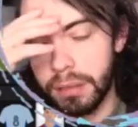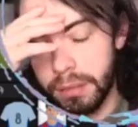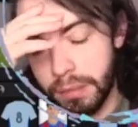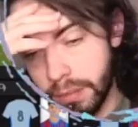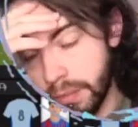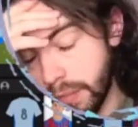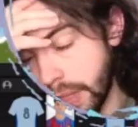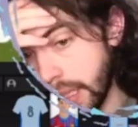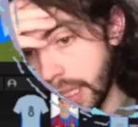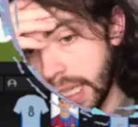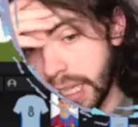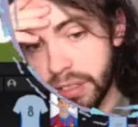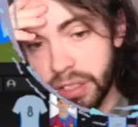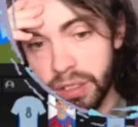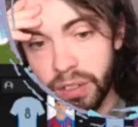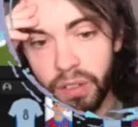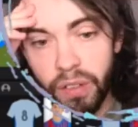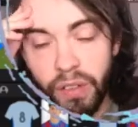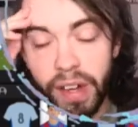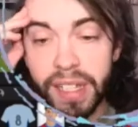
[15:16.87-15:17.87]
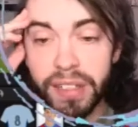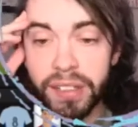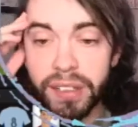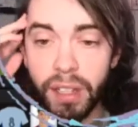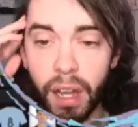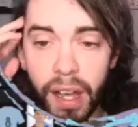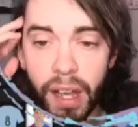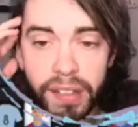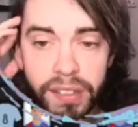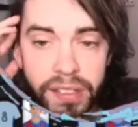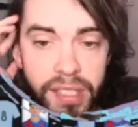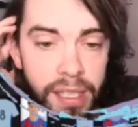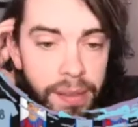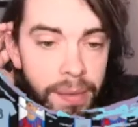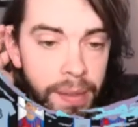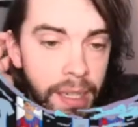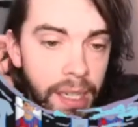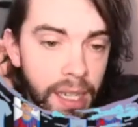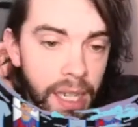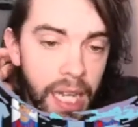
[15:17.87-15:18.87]
well, that's a great start, isn't it?
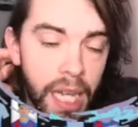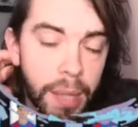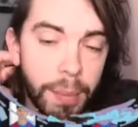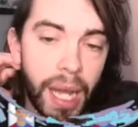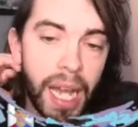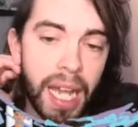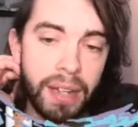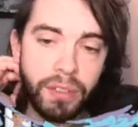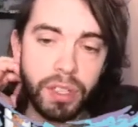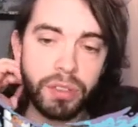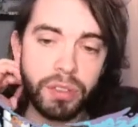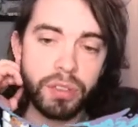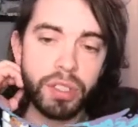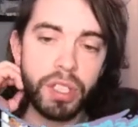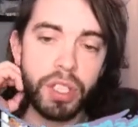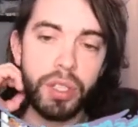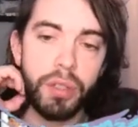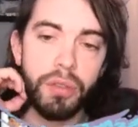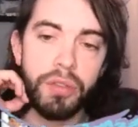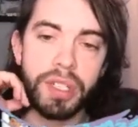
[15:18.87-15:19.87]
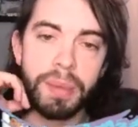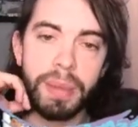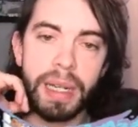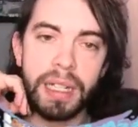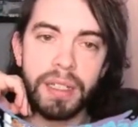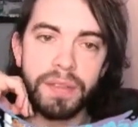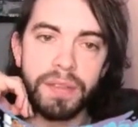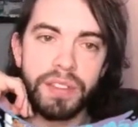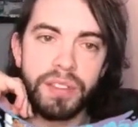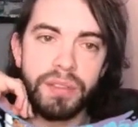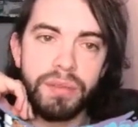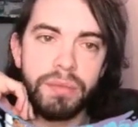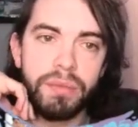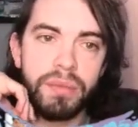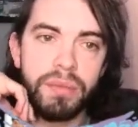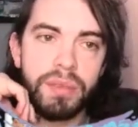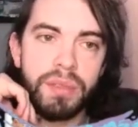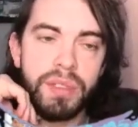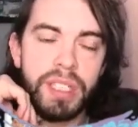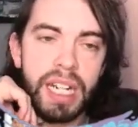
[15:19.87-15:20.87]
I've not done a huge amount of
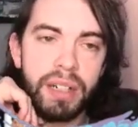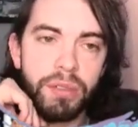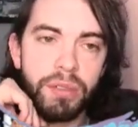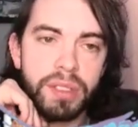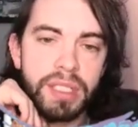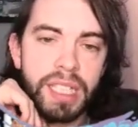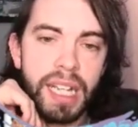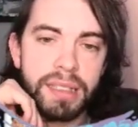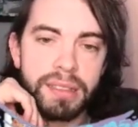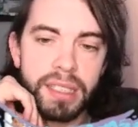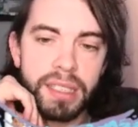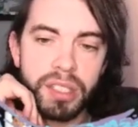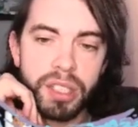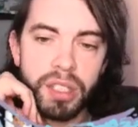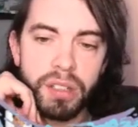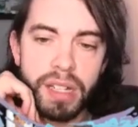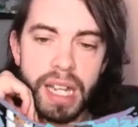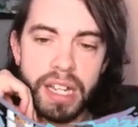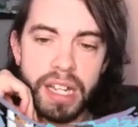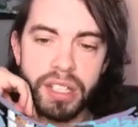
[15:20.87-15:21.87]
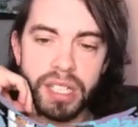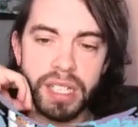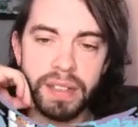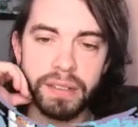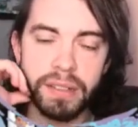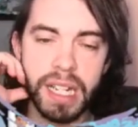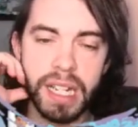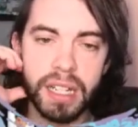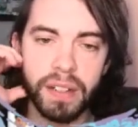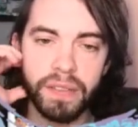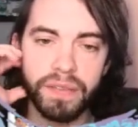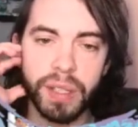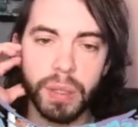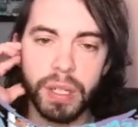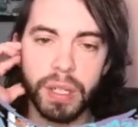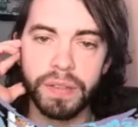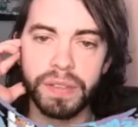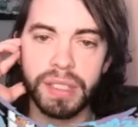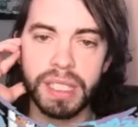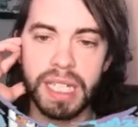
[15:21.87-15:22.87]
general tactics creation. I've created a few
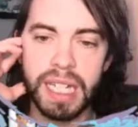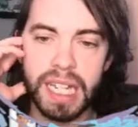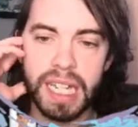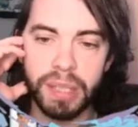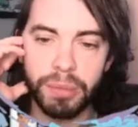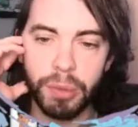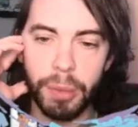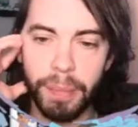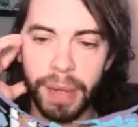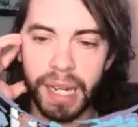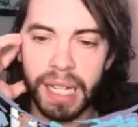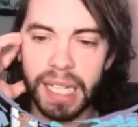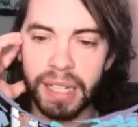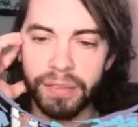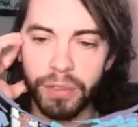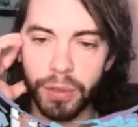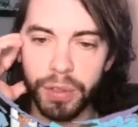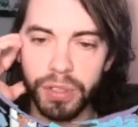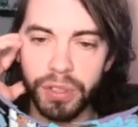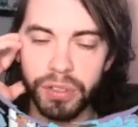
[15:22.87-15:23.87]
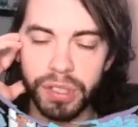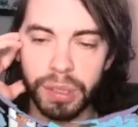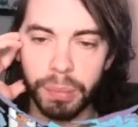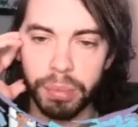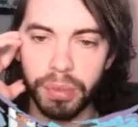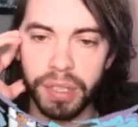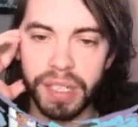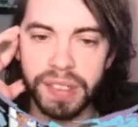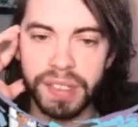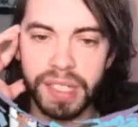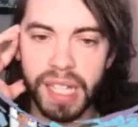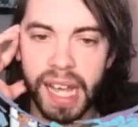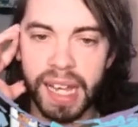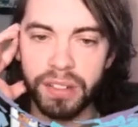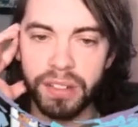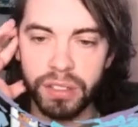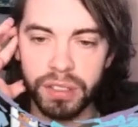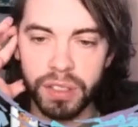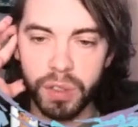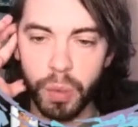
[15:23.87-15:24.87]
over the years, but mainly I've always used a preset and
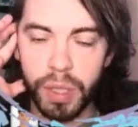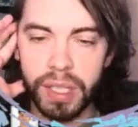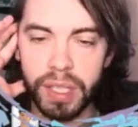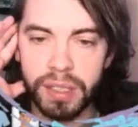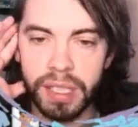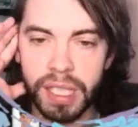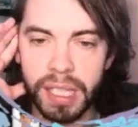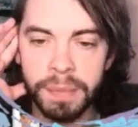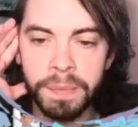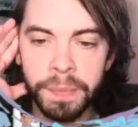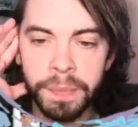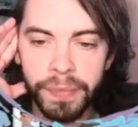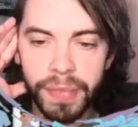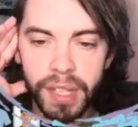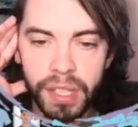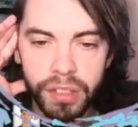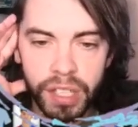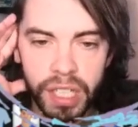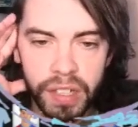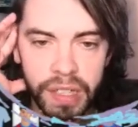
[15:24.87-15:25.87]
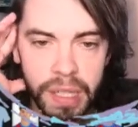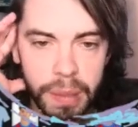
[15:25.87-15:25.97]
just tweaked it. It's only really